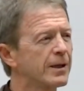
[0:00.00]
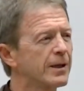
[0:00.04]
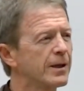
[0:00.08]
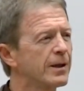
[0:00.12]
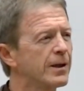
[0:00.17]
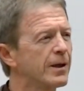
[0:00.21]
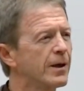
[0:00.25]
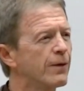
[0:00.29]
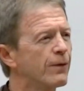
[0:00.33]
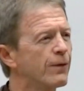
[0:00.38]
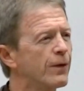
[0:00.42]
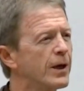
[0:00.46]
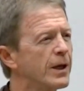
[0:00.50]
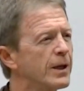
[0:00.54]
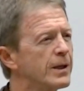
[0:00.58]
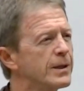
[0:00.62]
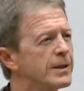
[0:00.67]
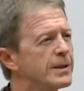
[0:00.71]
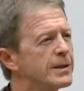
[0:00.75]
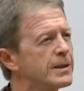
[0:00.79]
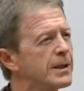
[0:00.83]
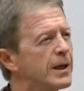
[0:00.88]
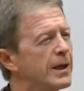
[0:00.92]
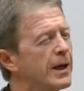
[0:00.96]
the
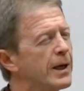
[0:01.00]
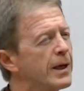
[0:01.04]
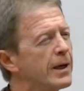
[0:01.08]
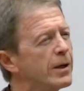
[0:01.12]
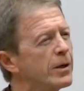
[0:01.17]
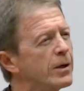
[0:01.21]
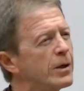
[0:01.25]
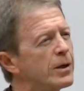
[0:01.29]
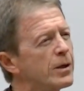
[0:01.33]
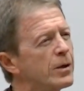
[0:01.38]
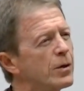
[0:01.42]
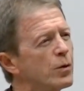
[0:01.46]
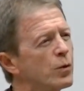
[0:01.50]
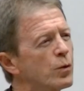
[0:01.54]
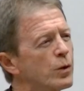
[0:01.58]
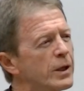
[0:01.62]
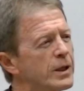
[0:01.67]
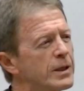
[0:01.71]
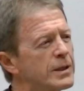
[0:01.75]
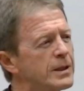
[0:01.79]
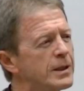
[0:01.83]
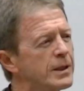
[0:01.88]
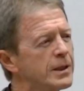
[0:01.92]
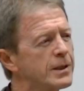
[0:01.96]
events and
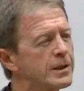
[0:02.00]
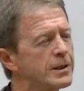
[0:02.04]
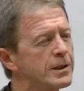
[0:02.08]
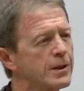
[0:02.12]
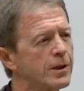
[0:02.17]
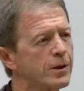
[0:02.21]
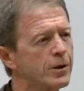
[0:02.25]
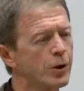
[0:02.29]
resist